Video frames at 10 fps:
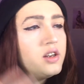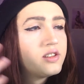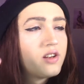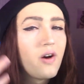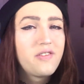
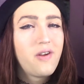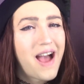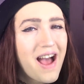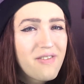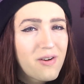So if you
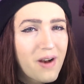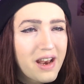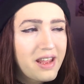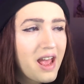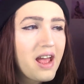haven't
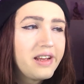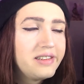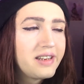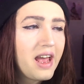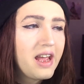read it yet,
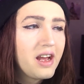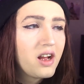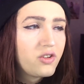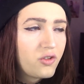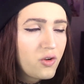it's a
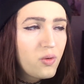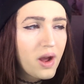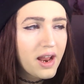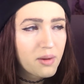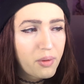2
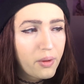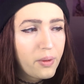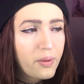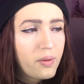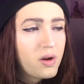and a
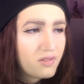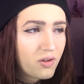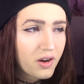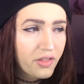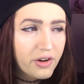blue
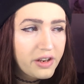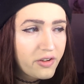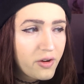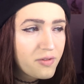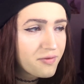for a
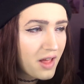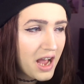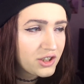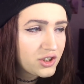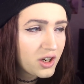3/2
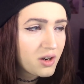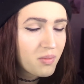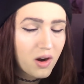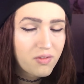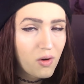flasher
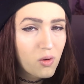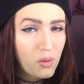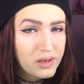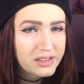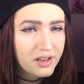merfolk
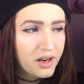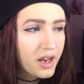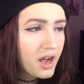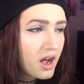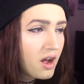
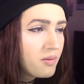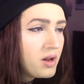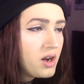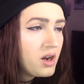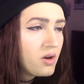wizard.
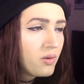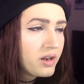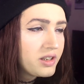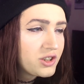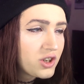
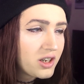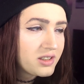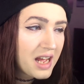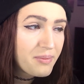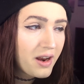When
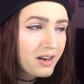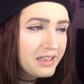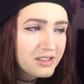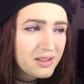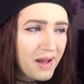Tishana's Tidebinder
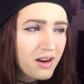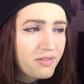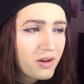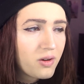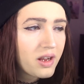enters the
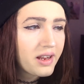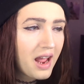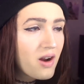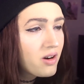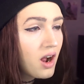battlefield,
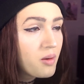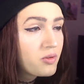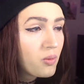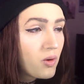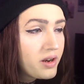counter
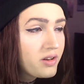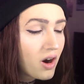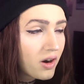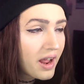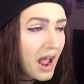up to 1
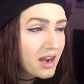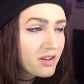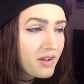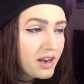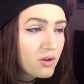target
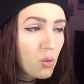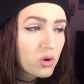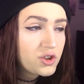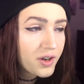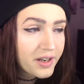activated
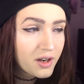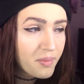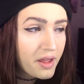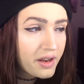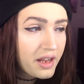or triggered
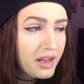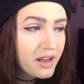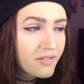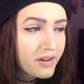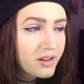ability.
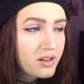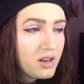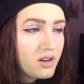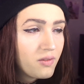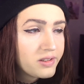If it
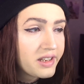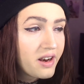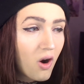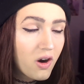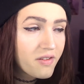was
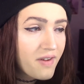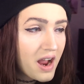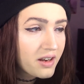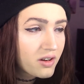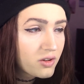an
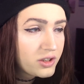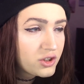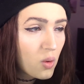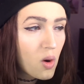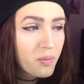artifact,
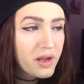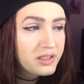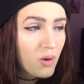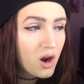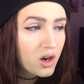creature, or
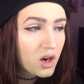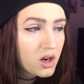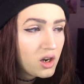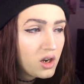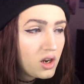planeswalker